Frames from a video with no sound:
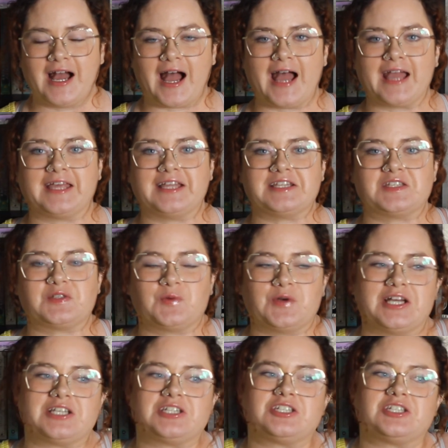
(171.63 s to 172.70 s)
I can
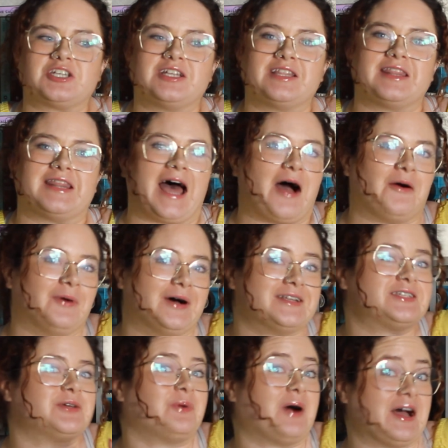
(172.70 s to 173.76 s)
switch that
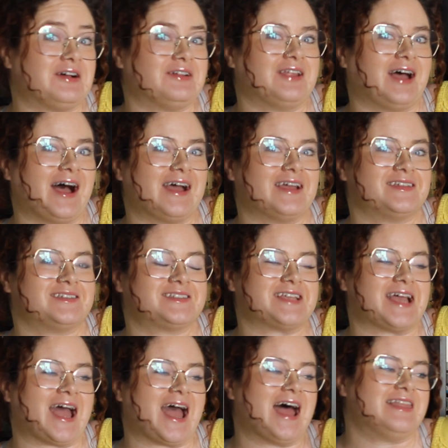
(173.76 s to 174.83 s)
one to Wild Eyes
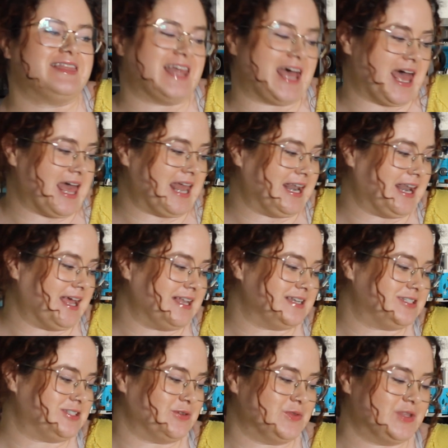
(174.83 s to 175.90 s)
and
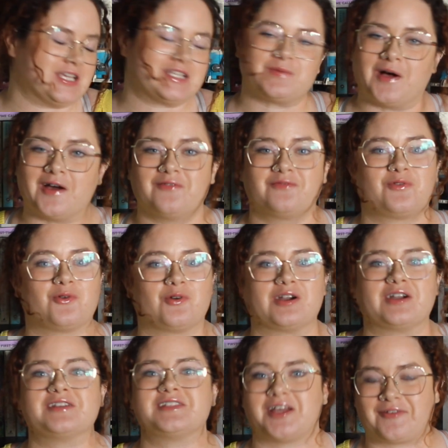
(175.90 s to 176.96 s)
then do this one
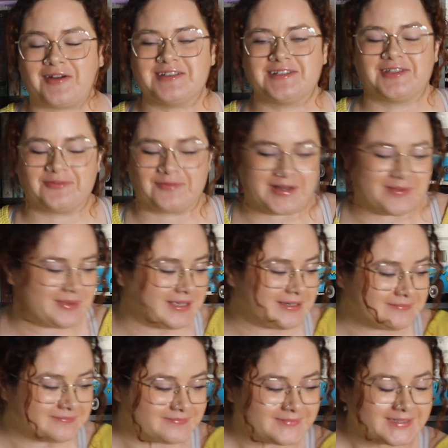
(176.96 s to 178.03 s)
for Sunrise on the
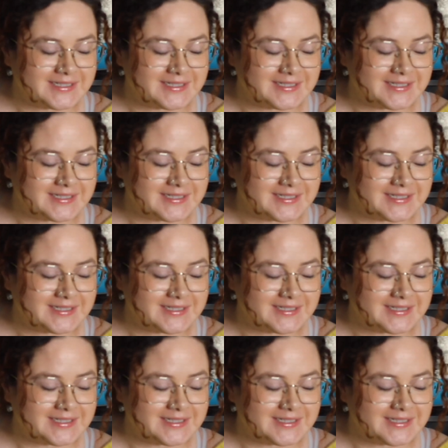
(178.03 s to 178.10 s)
Reaping.